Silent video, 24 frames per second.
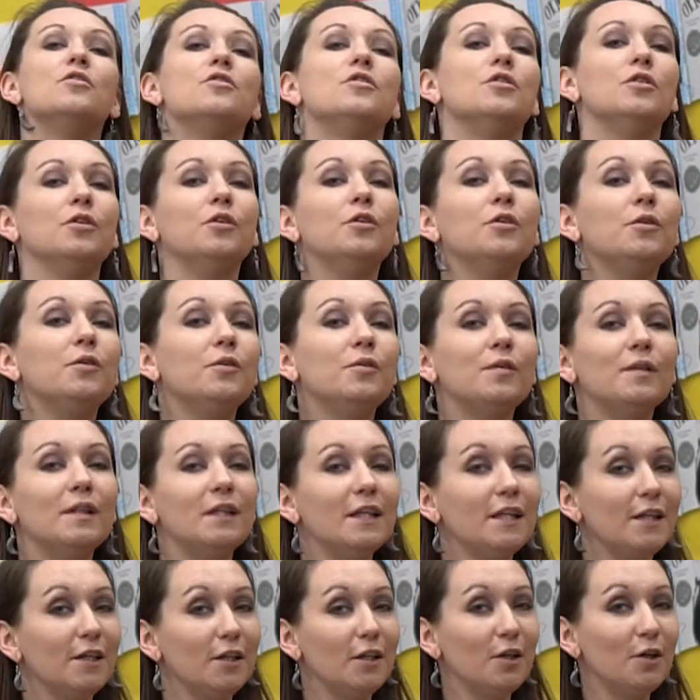Two
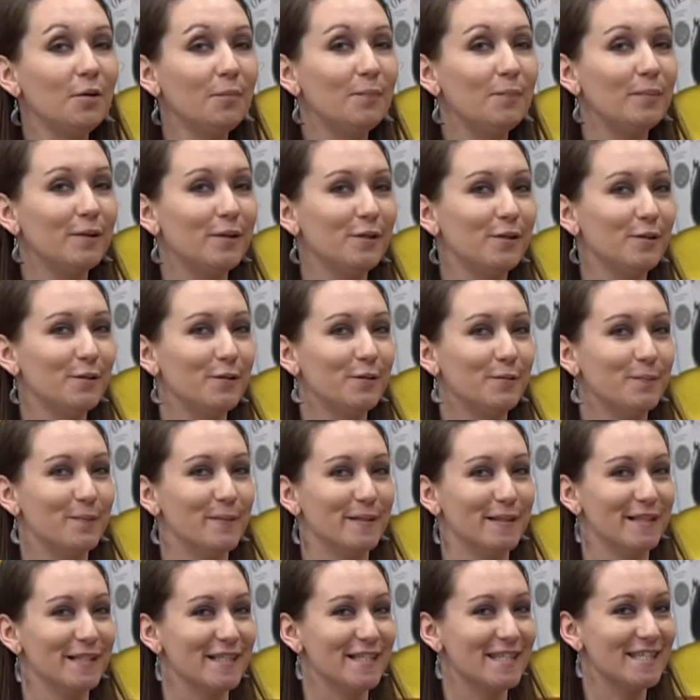little
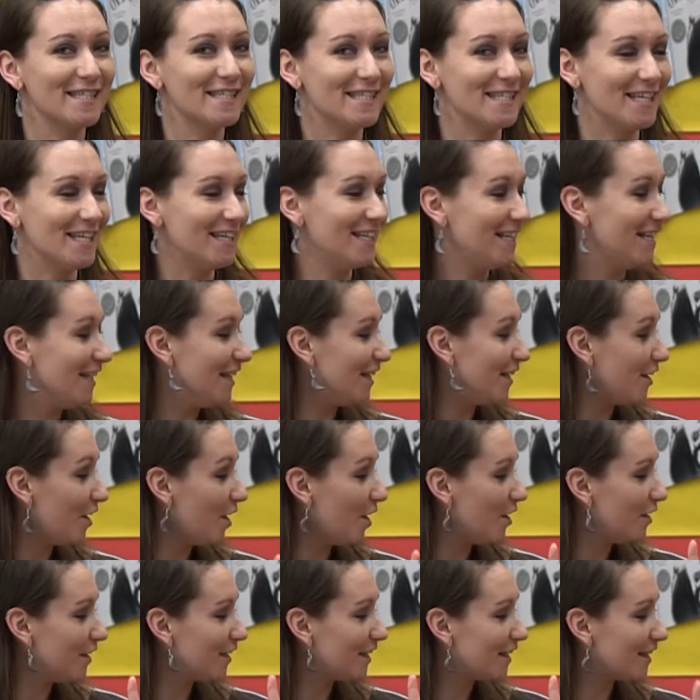bluebirds sitting
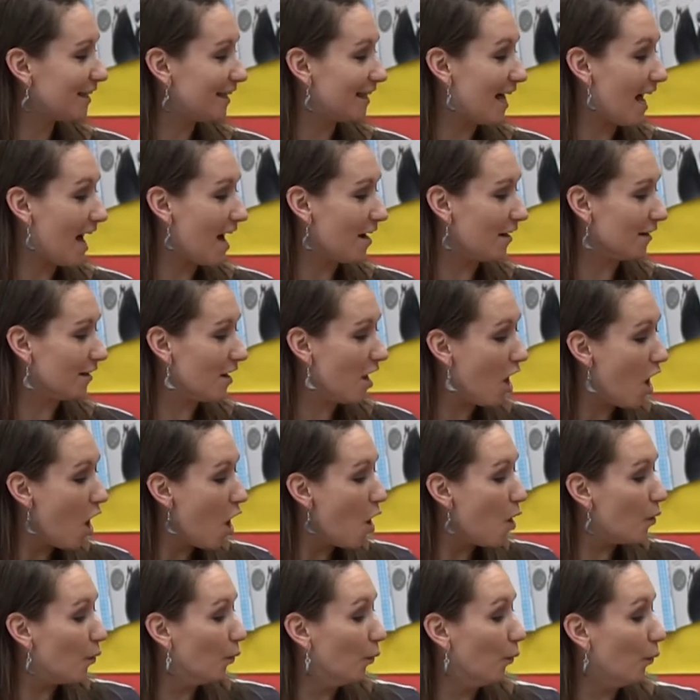on a cloud,
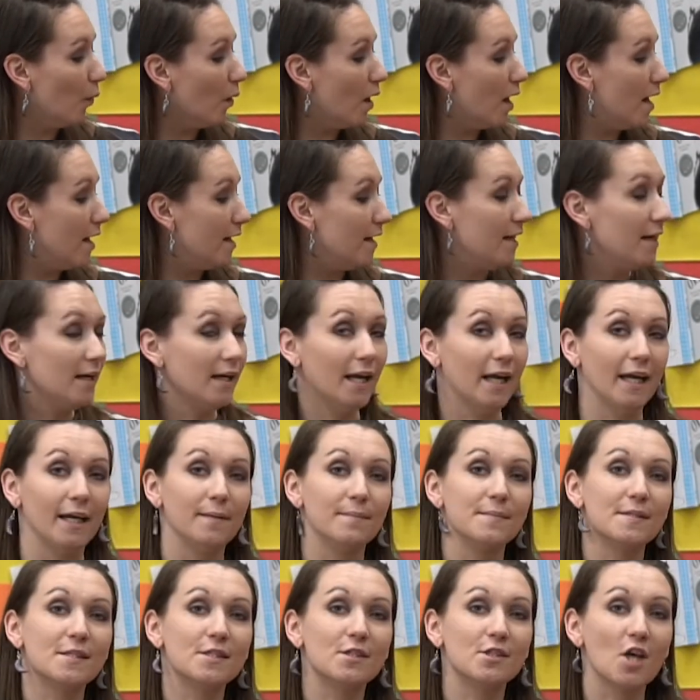one
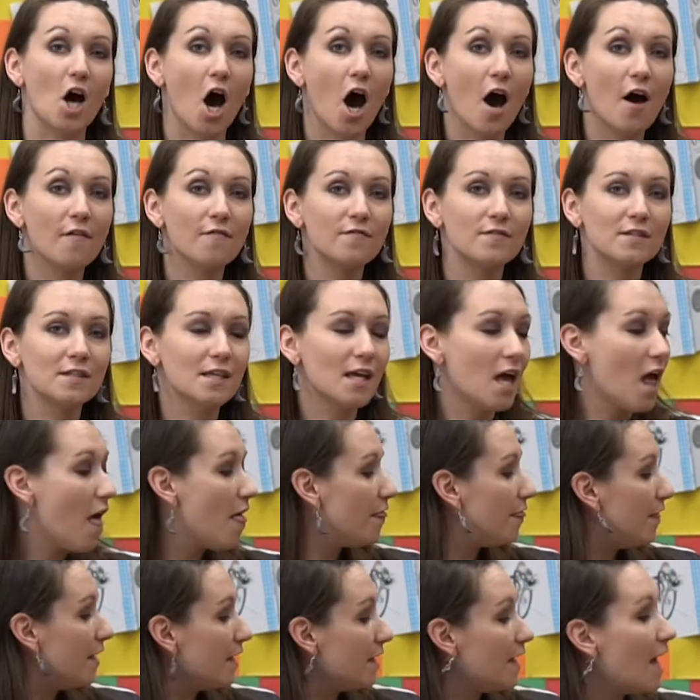named Soft,
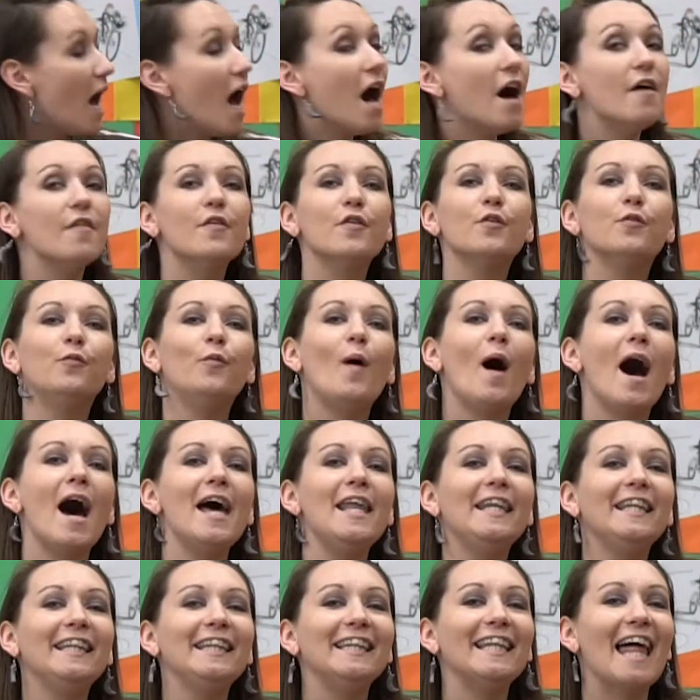the other
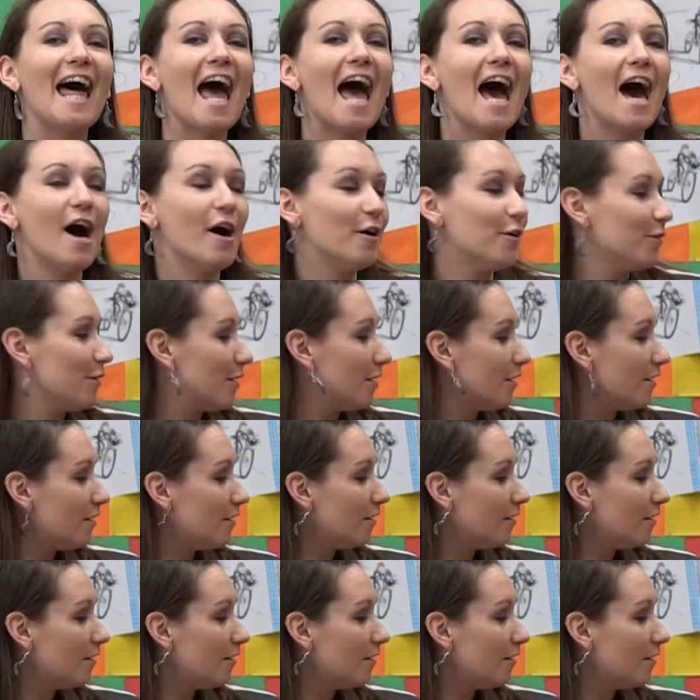one loud.